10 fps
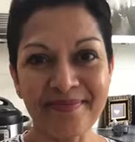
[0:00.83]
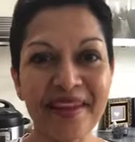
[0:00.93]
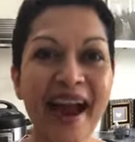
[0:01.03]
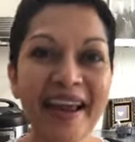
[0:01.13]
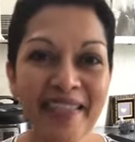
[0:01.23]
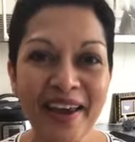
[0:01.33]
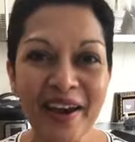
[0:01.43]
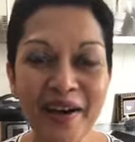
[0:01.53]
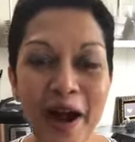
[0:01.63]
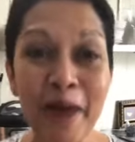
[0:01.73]
Hi
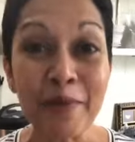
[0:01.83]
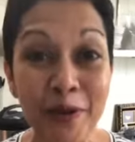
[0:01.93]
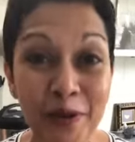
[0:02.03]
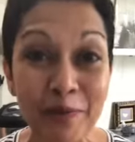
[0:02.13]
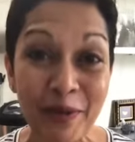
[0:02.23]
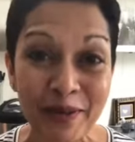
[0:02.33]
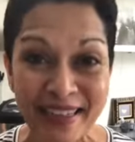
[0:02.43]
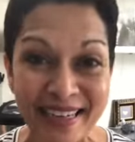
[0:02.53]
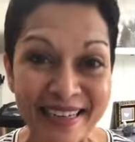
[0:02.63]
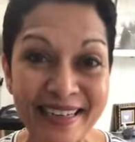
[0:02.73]
there, I'm Anupi with
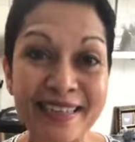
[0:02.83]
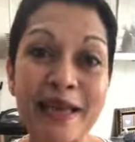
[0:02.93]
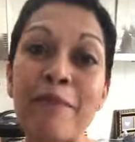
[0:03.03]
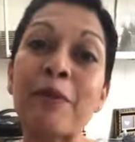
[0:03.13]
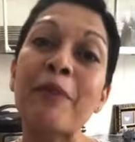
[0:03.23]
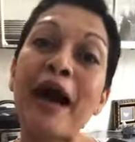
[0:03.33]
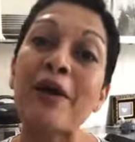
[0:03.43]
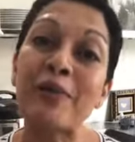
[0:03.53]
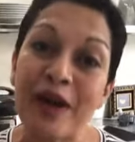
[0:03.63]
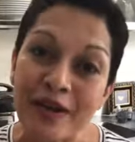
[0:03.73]
Indian as Apple Pie.
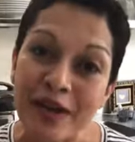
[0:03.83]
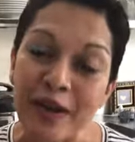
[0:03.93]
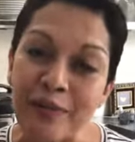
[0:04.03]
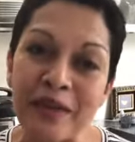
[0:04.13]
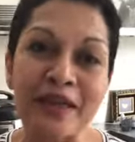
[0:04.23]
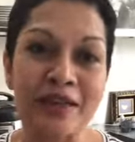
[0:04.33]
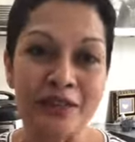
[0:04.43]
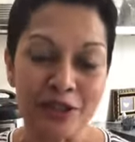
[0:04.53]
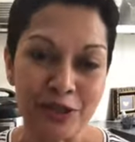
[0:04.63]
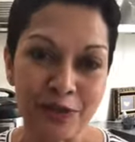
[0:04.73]
Welcome
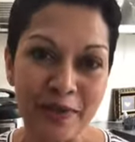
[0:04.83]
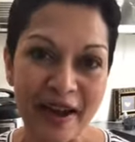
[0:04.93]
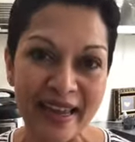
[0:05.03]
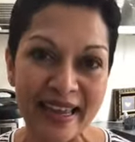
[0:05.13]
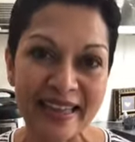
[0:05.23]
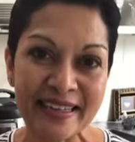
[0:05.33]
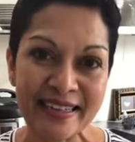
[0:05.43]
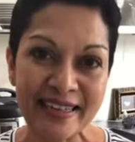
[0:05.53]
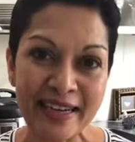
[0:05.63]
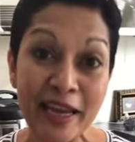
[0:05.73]
to my
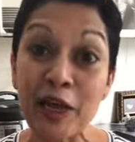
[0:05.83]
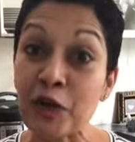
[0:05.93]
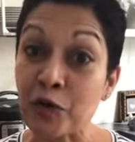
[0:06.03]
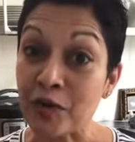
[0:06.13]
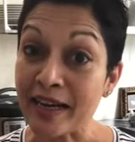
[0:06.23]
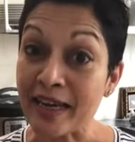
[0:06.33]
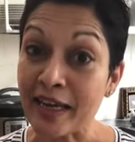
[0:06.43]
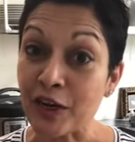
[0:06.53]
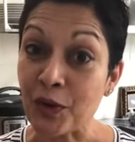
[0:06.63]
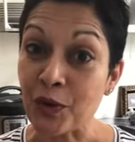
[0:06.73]
Indian
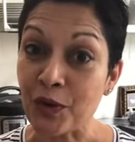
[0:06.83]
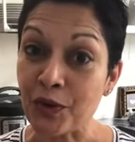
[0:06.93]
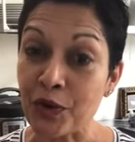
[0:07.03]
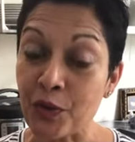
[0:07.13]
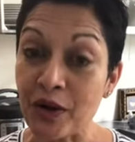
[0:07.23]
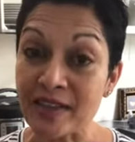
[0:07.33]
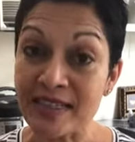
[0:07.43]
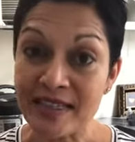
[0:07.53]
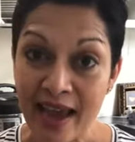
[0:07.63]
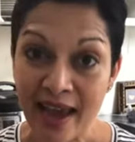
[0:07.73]
ingredient corner, where
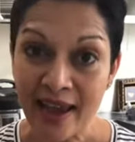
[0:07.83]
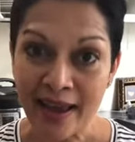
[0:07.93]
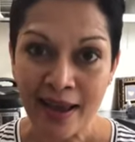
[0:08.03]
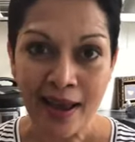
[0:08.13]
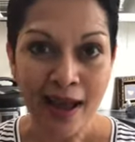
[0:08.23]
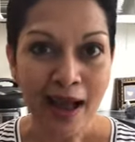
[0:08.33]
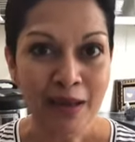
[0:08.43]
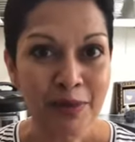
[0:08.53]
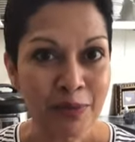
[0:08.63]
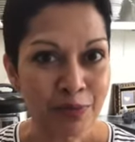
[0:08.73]
today I'm
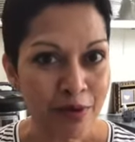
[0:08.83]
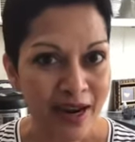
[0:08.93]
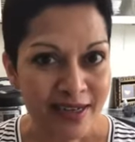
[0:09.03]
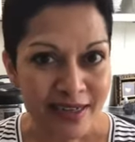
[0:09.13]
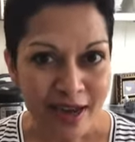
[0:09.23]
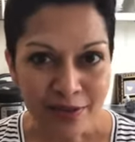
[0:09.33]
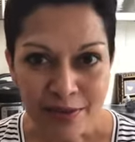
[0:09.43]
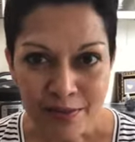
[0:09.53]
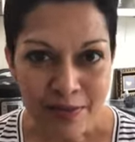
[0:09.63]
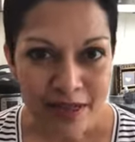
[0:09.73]
going to break down the
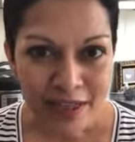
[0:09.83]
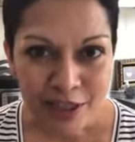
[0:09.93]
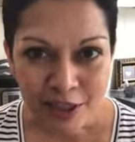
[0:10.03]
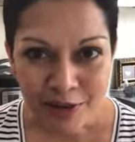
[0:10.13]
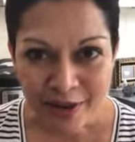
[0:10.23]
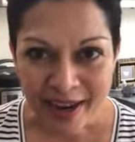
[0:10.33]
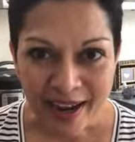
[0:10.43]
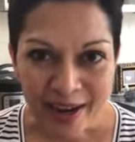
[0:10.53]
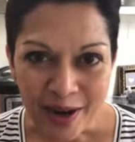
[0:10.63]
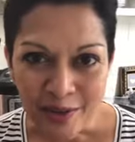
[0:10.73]

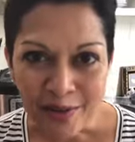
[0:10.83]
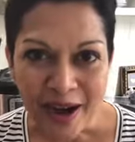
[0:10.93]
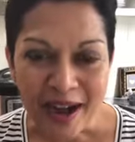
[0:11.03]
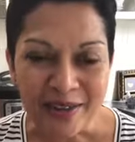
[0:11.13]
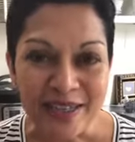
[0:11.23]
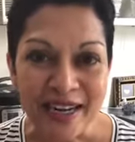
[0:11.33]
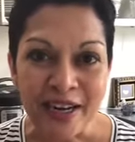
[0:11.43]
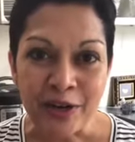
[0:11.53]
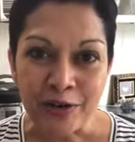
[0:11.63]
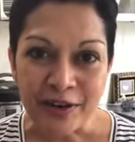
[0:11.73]
mystery around an
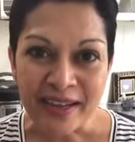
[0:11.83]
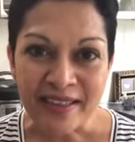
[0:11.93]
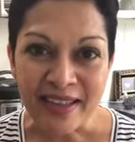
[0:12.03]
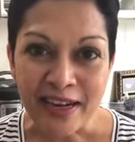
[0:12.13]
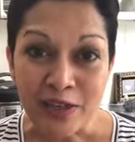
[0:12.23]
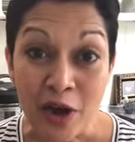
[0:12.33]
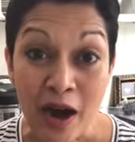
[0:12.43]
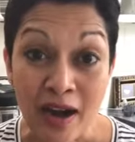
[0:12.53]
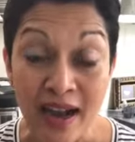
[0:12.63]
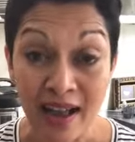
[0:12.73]
ingredient that I
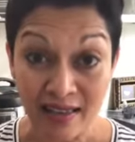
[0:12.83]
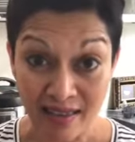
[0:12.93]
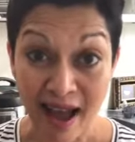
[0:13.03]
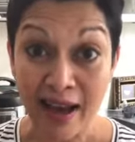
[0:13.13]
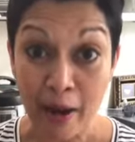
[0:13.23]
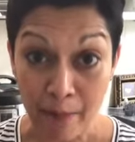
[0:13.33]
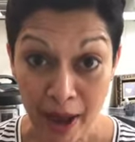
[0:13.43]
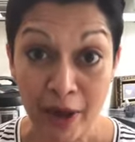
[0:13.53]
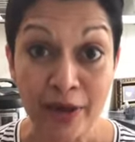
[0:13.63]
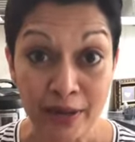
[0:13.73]
talk a lot
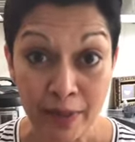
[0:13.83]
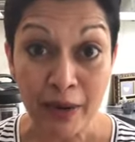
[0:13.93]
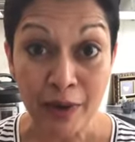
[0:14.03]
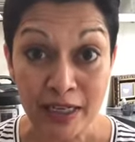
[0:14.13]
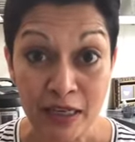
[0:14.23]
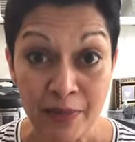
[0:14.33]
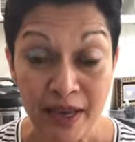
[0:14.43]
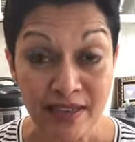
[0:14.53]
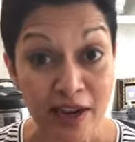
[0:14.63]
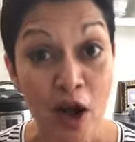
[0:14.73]
about in my
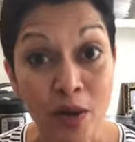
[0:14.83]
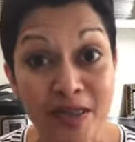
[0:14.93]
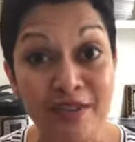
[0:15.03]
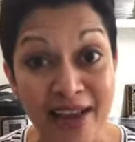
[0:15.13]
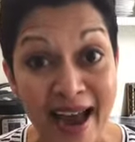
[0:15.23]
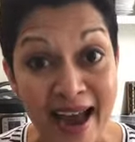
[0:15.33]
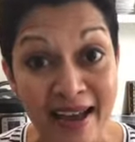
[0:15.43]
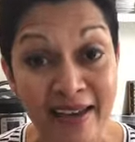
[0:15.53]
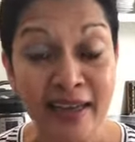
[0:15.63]
recipes, and I always have to add